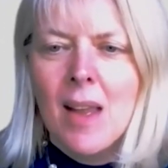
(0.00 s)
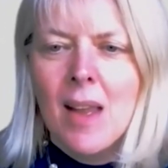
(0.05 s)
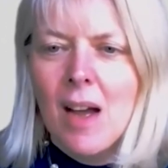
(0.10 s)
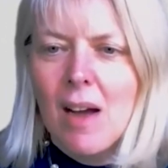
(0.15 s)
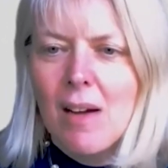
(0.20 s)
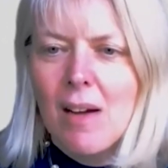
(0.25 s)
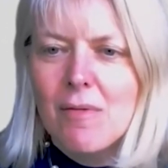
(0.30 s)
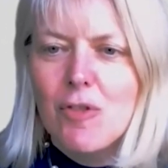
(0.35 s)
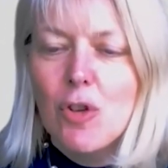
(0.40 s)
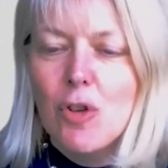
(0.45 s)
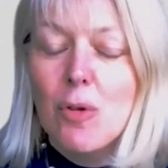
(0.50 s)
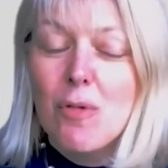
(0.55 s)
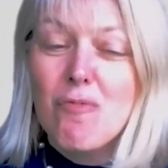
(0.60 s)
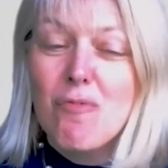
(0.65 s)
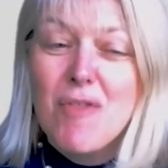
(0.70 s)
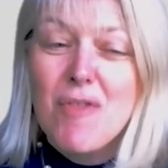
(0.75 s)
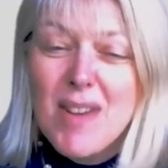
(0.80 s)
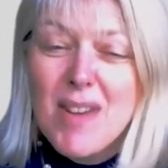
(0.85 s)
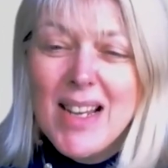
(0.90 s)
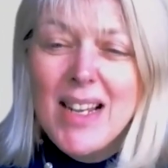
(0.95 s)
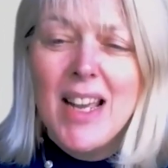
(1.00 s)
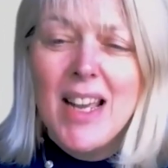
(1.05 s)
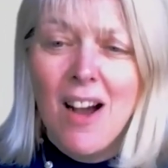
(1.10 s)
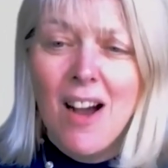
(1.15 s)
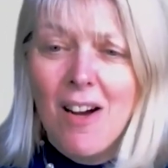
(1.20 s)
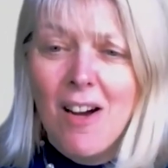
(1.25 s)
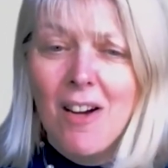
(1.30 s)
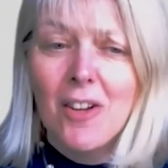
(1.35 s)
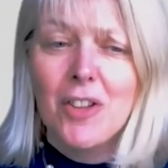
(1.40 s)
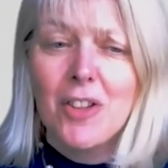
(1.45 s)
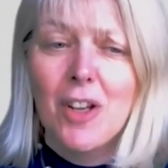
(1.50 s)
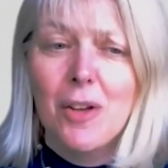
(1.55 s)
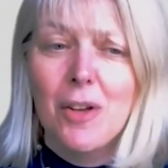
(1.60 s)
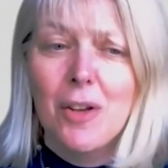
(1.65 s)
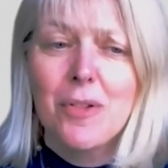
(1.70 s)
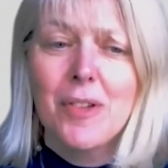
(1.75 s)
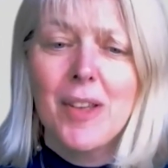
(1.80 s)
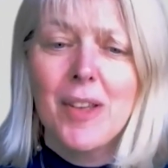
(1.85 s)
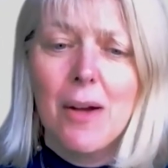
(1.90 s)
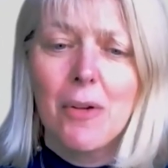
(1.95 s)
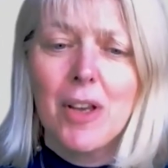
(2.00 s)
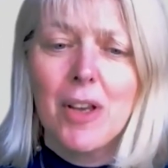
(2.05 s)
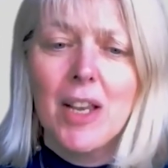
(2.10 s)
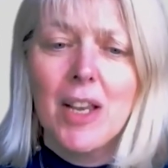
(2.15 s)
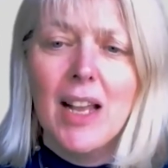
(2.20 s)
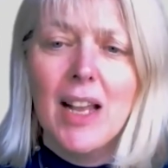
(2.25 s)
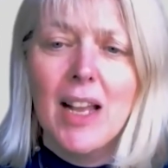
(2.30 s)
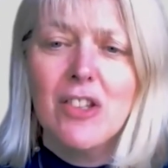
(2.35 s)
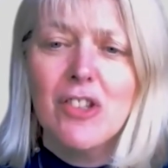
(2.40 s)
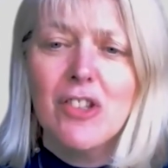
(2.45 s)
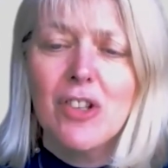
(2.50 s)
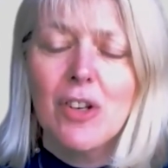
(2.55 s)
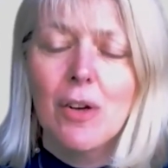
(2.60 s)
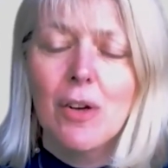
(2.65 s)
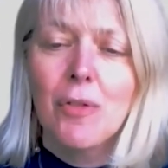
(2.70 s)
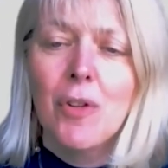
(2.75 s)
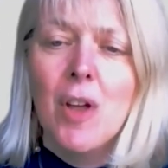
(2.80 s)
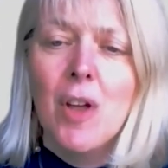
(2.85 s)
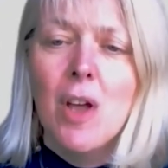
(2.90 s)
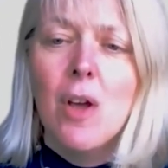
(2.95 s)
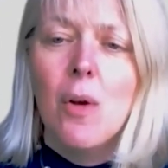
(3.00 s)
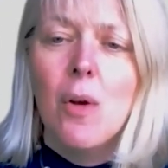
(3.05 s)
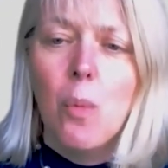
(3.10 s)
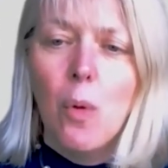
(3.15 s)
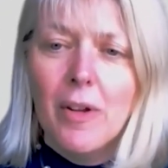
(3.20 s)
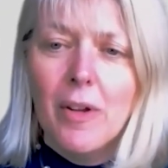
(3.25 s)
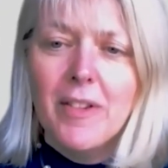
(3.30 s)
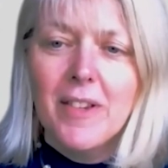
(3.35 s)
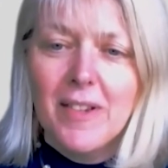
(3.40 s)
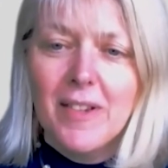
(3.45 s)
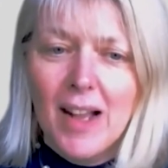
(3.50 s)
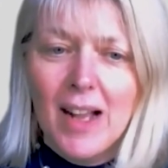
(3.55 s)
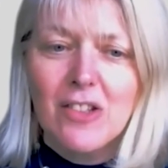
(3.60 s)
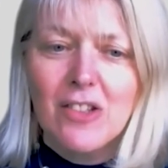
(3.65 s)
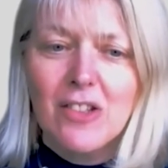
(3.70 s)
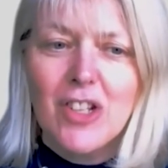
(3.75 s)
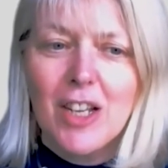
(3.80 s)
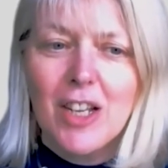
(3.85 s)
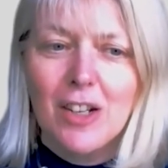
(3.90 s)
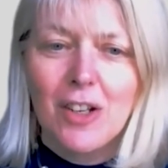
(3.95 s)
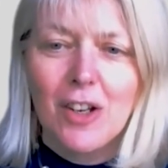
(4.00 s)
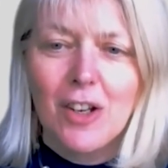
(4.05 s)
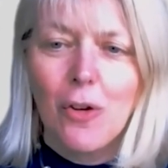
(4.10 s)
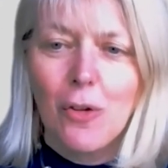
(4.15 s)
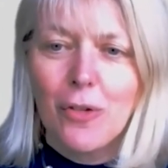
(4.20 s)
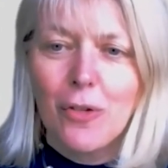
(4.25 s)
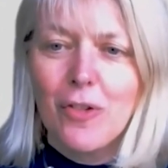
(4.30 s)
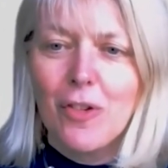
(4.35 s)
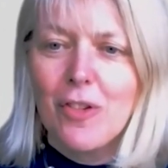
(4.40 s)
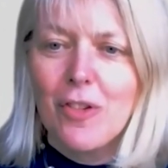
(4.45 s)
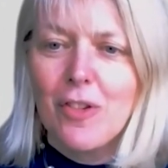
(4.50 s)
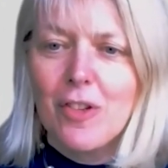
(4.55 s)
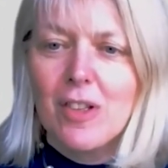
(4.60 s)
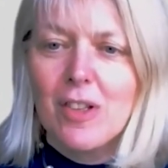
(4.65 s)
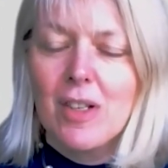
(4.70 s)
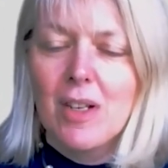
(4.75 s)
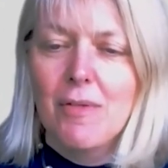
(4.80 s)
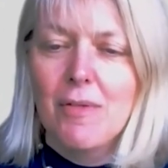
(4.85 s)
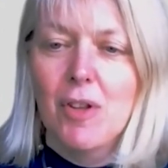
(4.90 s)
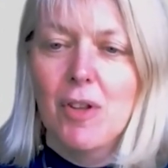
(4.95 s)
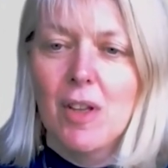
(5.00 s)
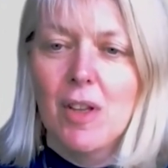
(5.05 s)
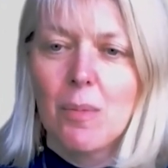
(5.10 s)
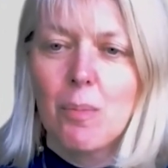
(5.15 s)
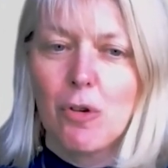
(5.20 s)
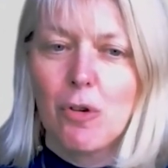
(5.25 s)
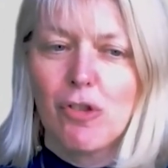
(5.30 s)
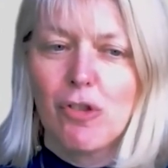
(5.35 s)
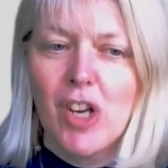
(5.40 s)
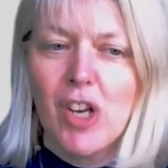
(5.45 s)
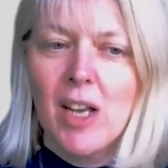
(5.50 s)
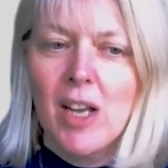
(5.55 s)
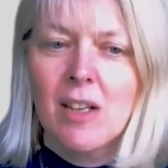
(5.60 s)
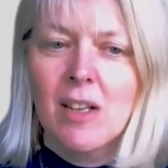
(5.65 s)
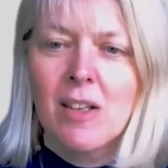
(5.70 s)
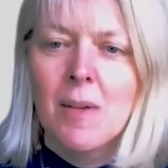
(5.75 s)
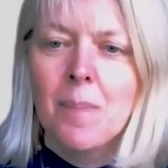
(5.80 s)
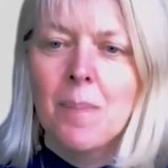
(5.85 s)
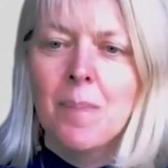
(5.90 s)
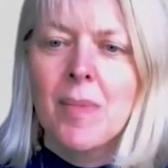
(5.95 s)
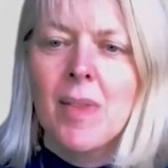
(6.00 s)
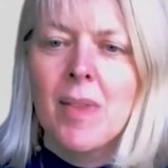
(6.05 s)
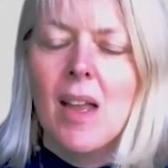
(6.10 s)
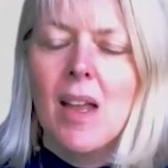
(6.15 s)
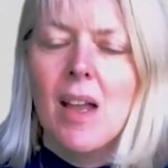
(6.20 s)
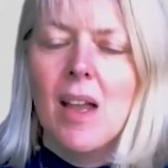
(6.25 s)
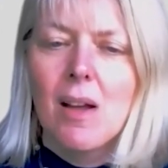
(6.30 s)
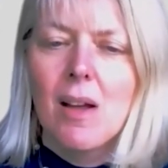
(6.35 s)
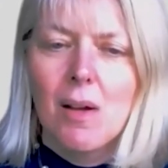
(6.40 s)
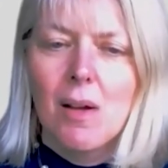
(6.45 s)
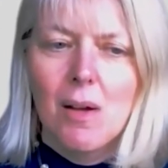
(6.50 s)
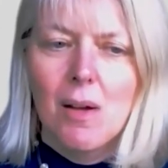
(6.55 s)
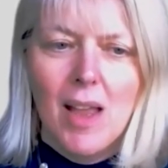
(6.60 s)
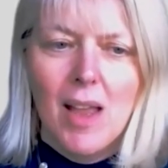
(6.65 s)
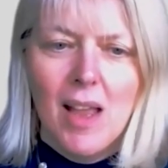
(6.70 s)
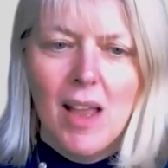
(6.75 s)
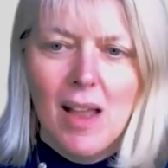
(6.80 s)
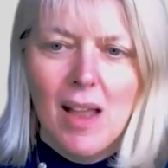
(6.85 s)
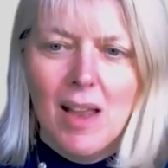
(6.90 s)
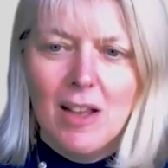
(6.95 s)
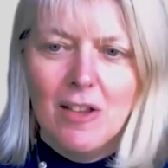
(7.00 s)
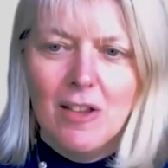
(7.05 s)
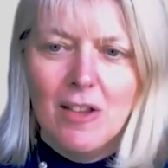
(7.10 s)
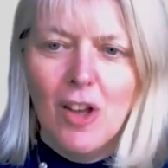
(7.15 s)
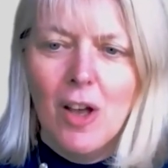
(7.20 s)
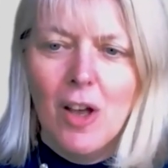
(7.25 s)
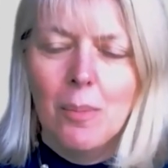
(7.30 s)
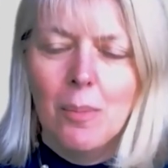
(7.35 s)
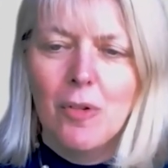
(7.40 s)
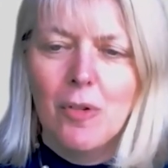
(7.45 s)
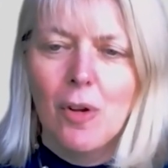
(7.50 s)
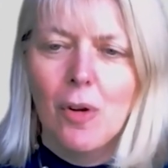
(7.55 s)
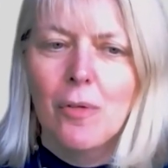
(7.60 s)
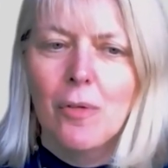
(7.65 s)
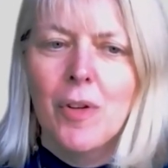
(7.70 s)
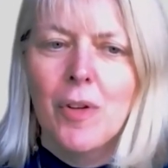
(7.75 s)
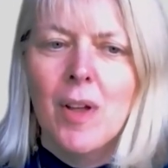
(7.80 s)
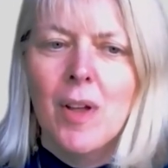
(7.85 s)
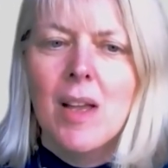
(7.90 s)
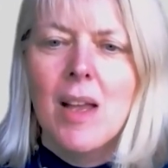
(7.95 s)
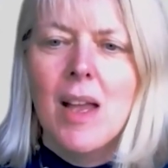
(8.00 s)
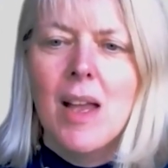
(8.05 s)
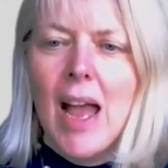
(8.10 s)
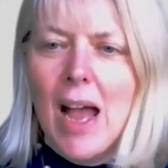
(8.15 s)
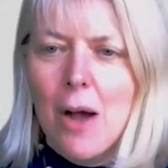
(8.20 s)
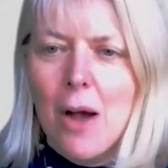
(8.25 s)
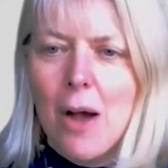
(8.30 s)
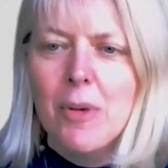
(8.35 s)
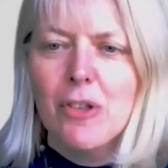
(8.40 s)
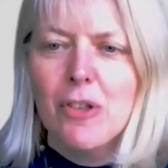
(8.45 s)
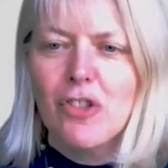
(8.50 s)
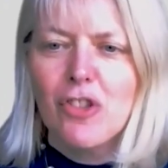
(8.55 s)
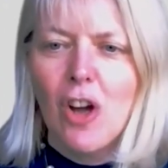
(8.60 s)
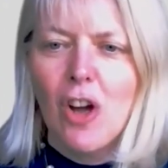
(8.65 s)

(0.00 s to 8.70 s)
and do a really hard-nosed calculation of what is this actually going to cost us to deliver this project in terms of how much